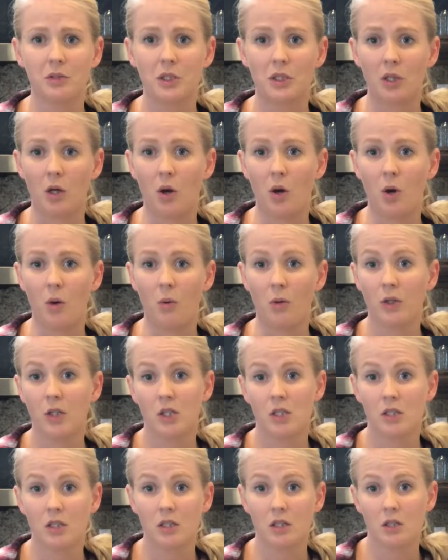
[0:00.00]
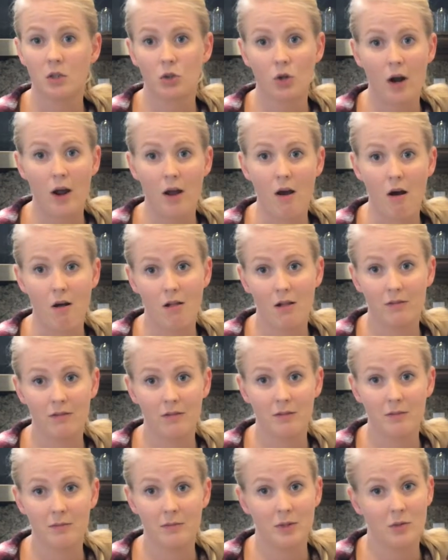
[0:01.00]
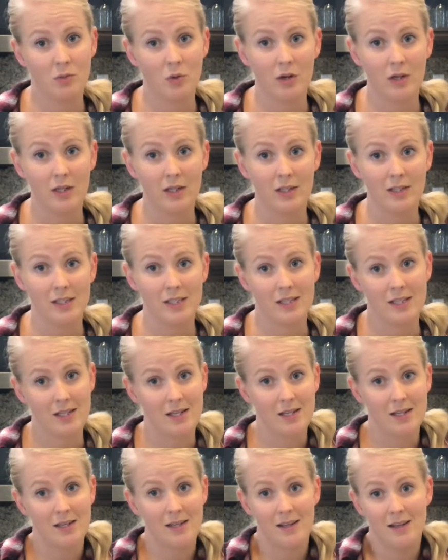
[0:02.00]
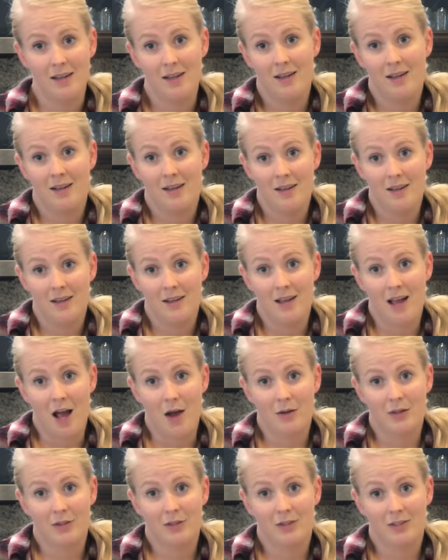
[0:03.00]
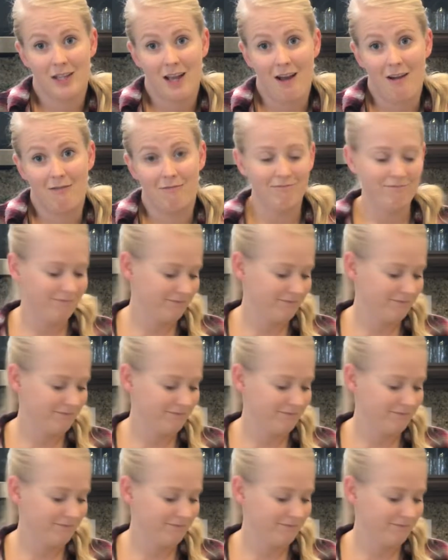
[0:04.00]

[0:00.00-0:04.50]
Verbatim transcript: So we're just gonna try all of them in one and see how it turns out.